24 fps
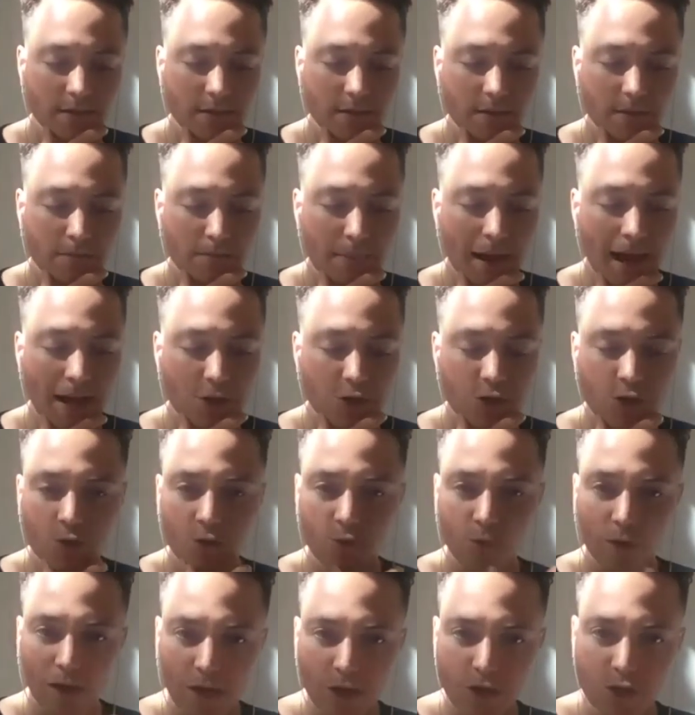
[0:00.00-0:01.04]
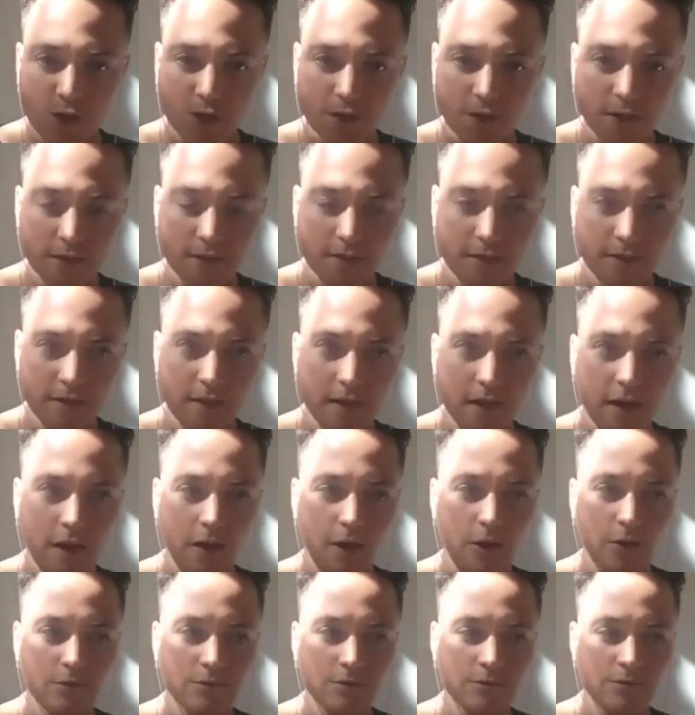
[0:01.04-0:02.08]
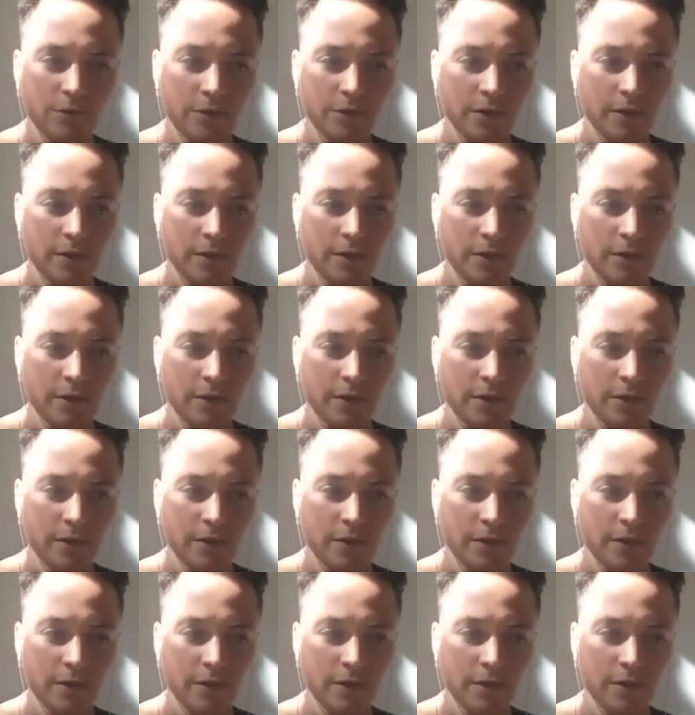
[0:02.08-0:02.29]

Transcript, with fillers: maturation of